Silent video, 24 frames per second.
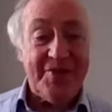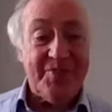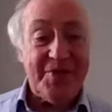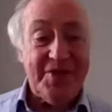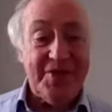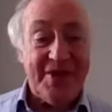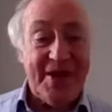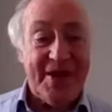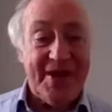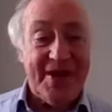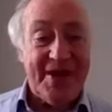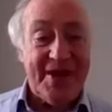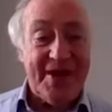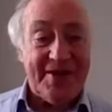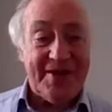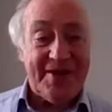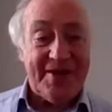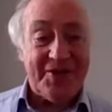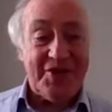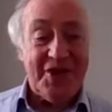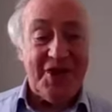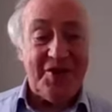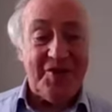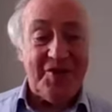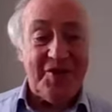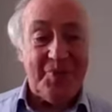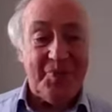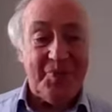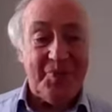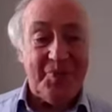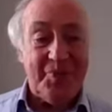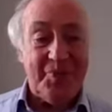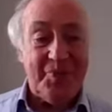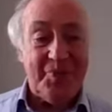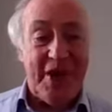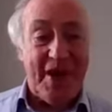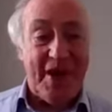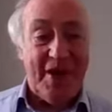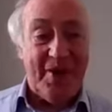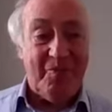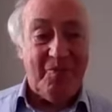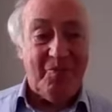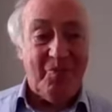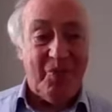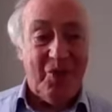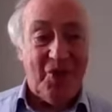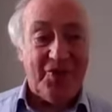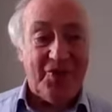intimidating. Tony
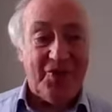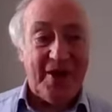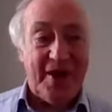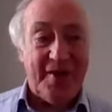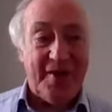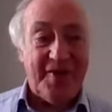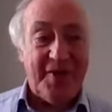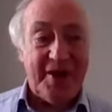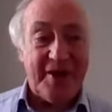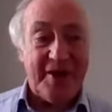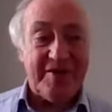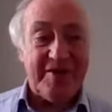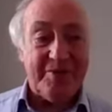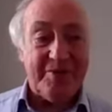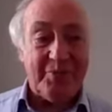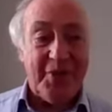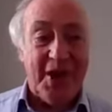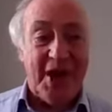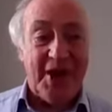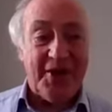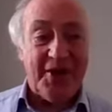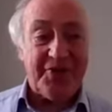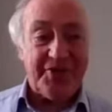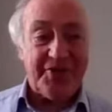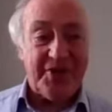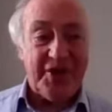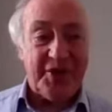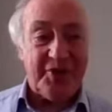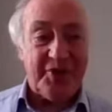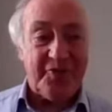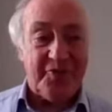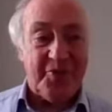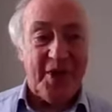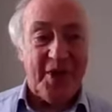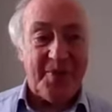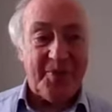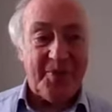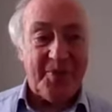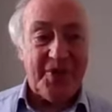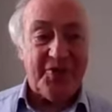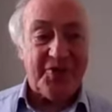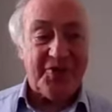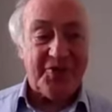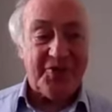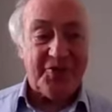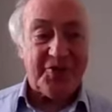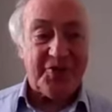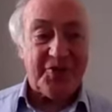Blair was, I think, the master of Prime
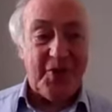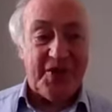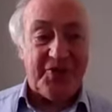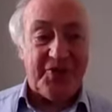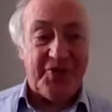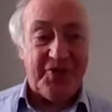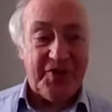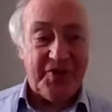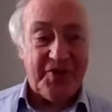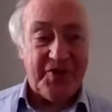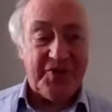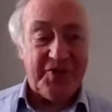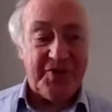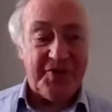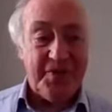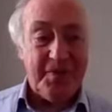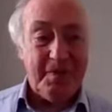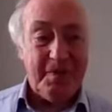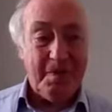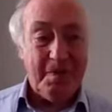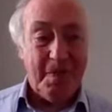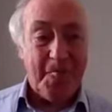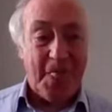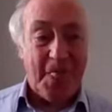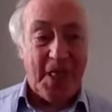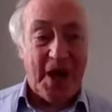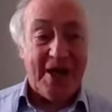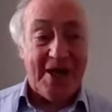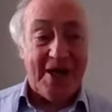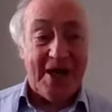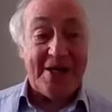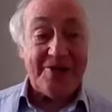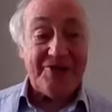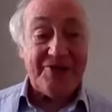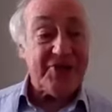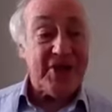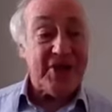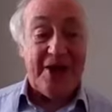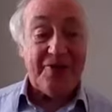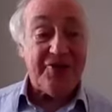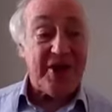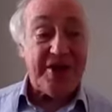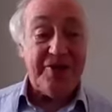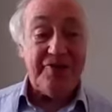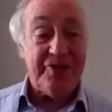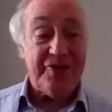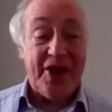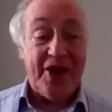Minister's questions. I, I, I
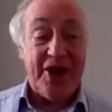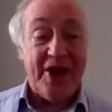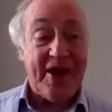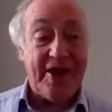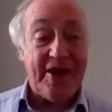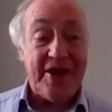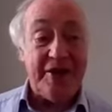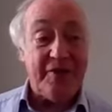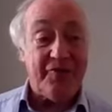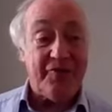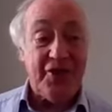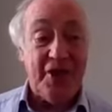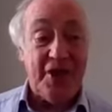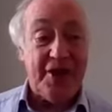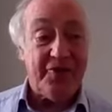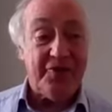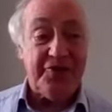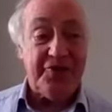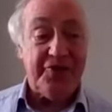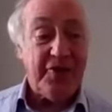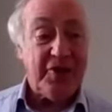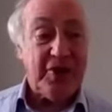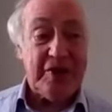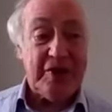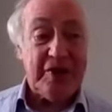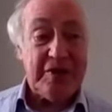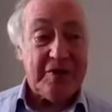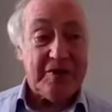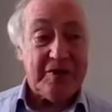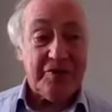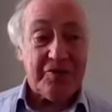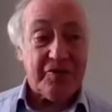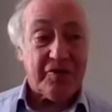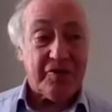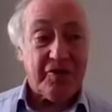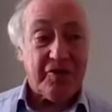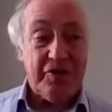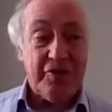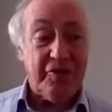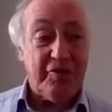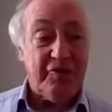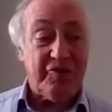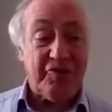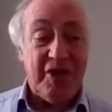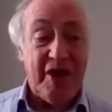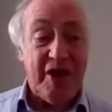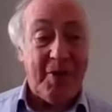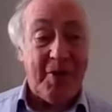don't think any of those
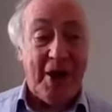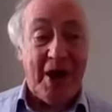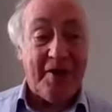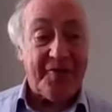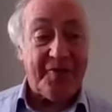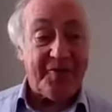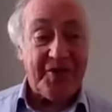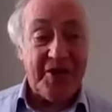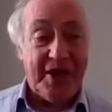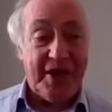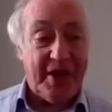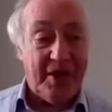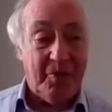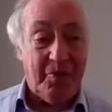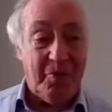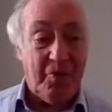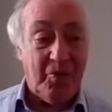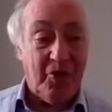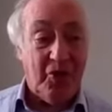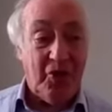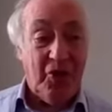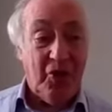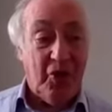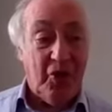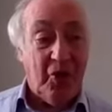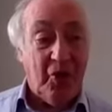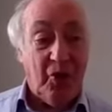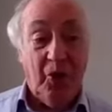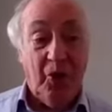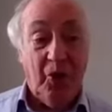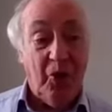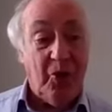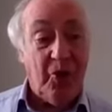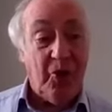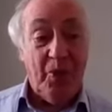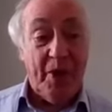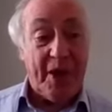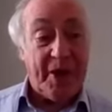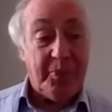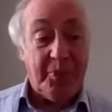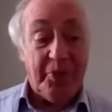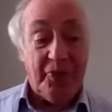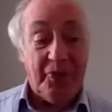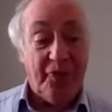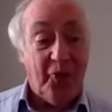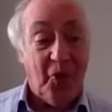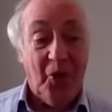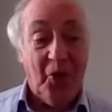who've come after him or who
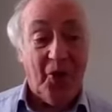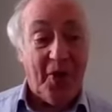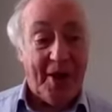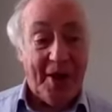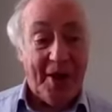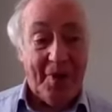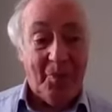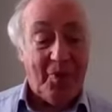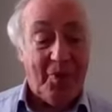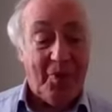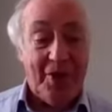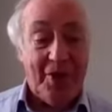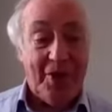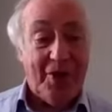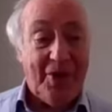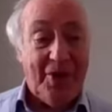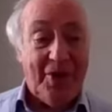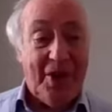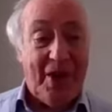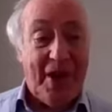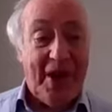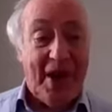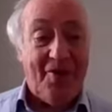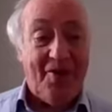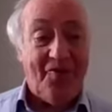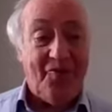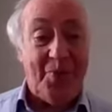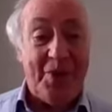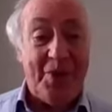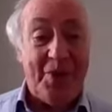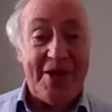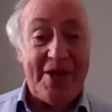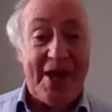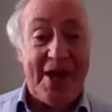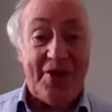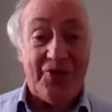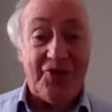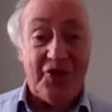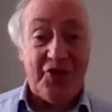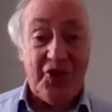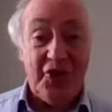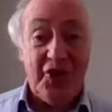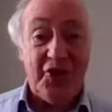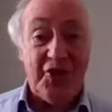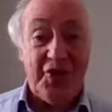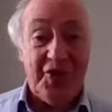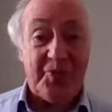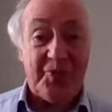went before him have been as
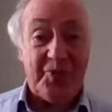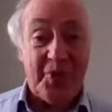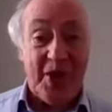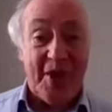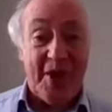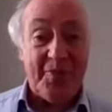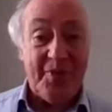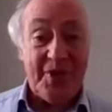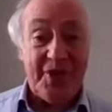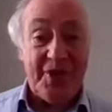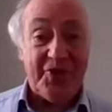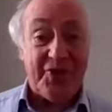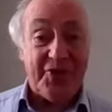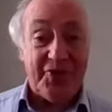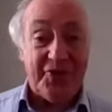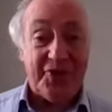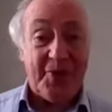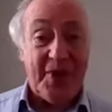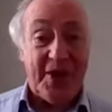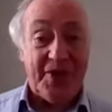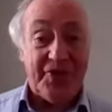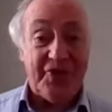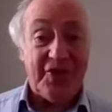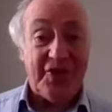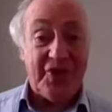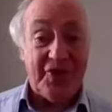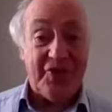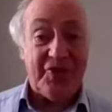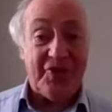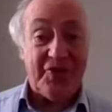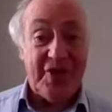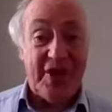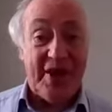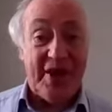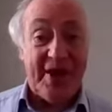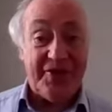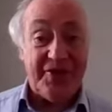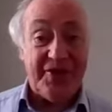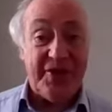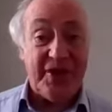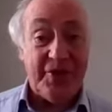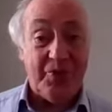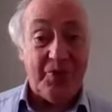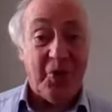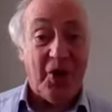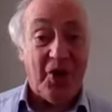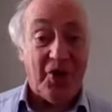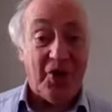good at Prime Minister's questions as
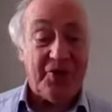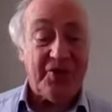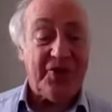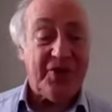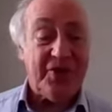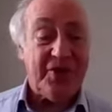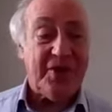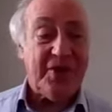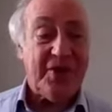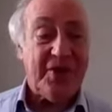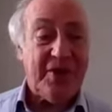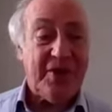he was.